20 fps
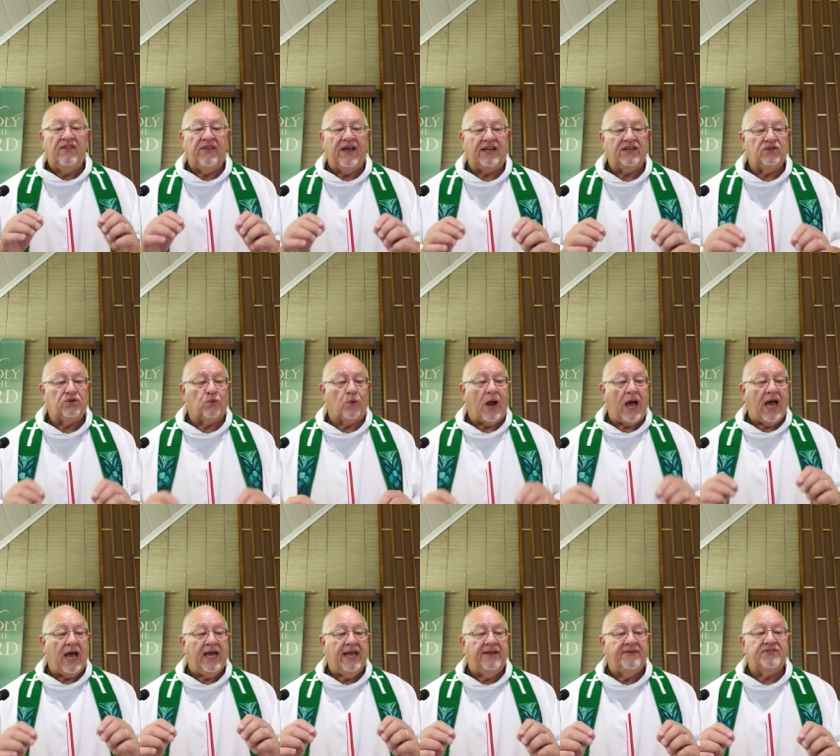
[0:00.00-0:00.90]
that
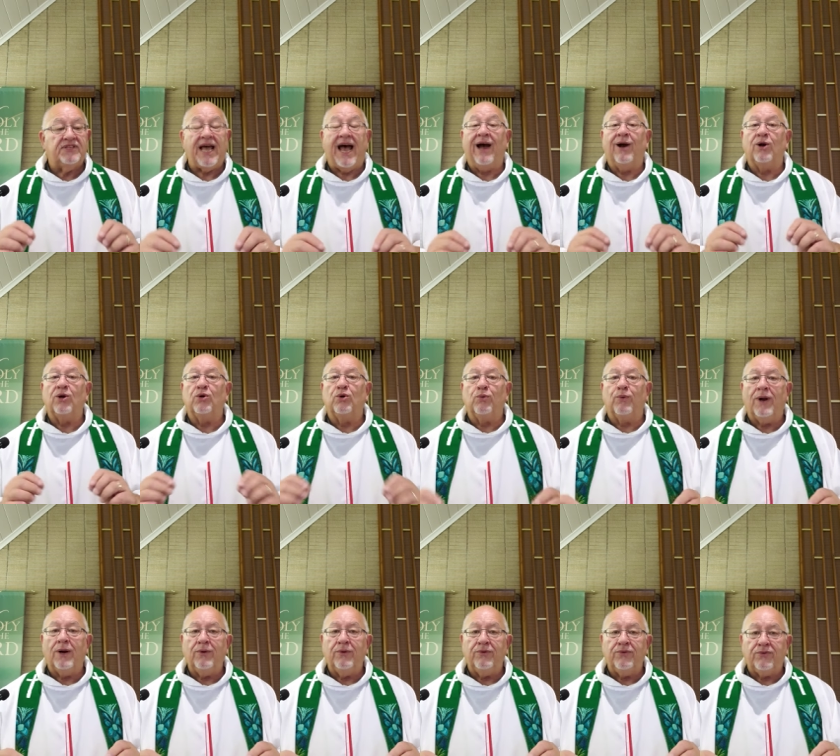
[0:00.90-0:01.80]
drives our
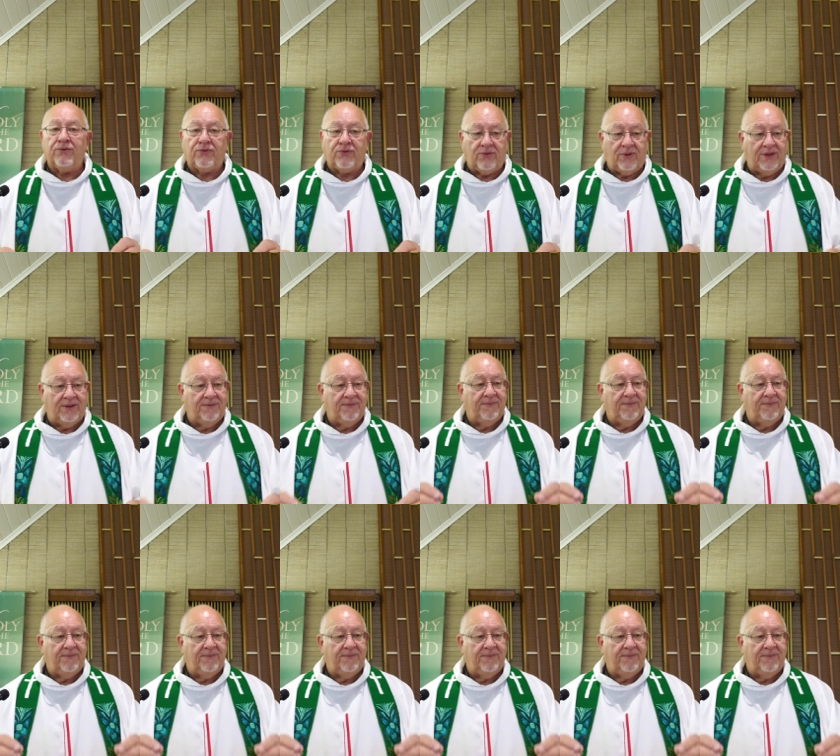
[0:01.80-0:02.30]
growth